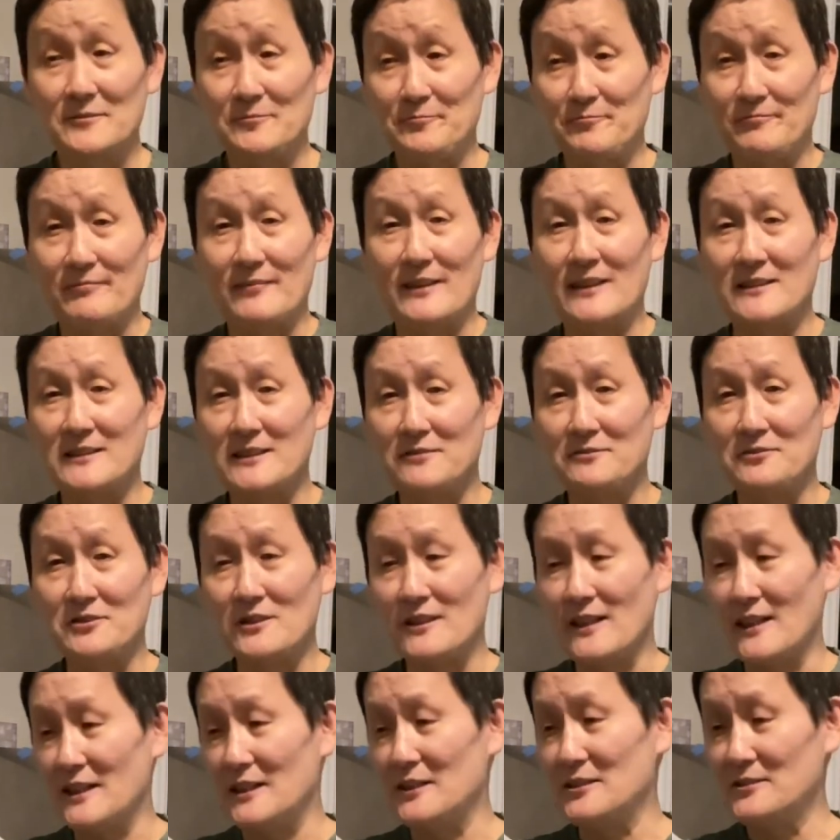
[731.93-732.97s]
that's it for
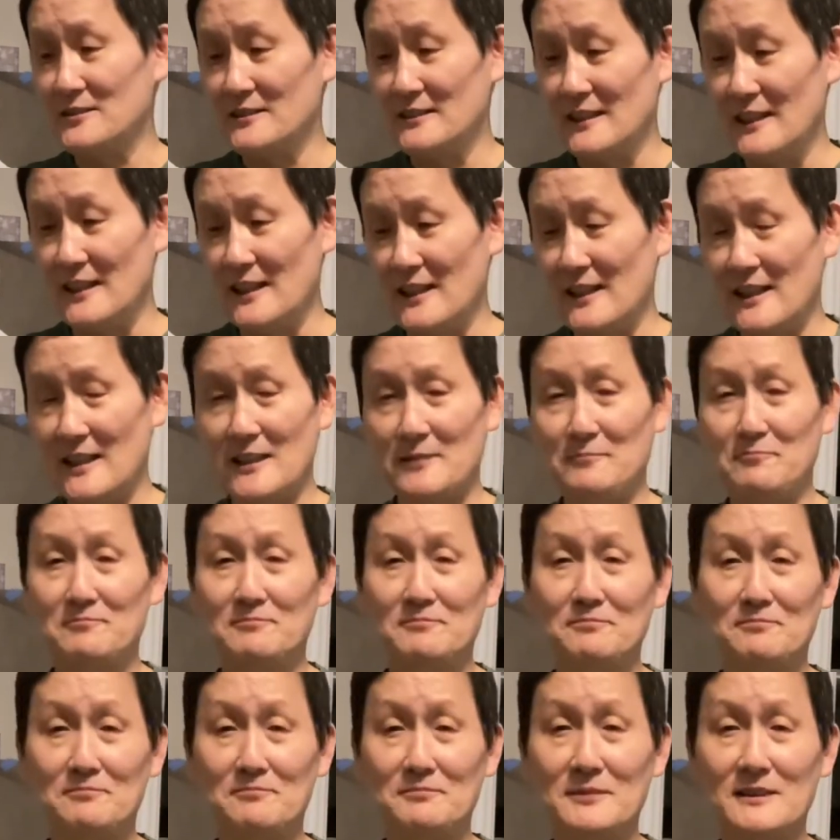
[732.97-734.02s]
now. Um,
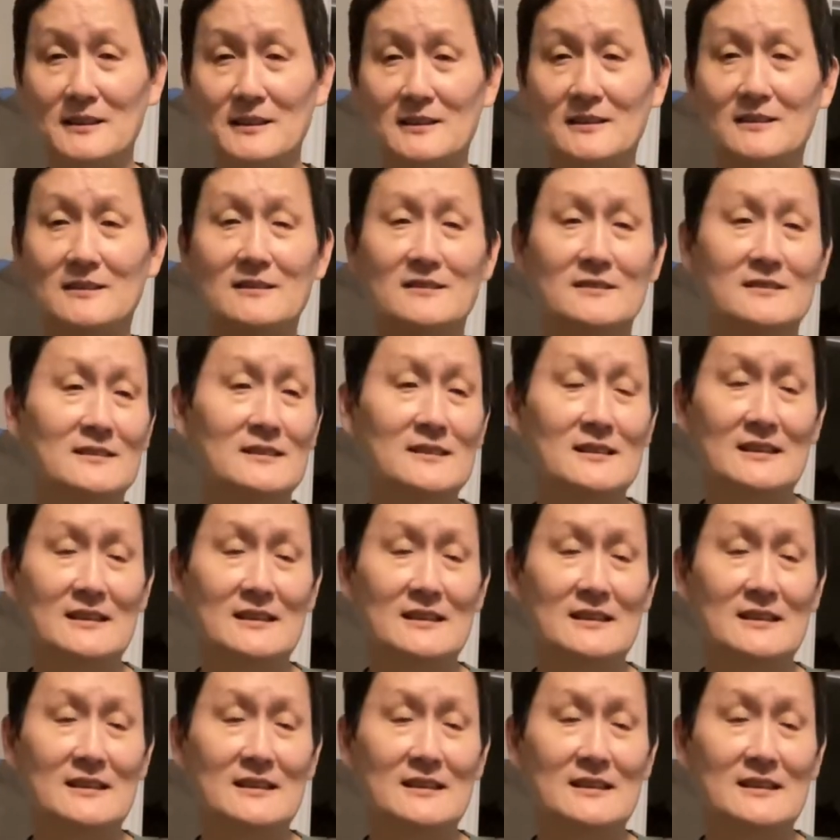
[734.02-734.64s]
please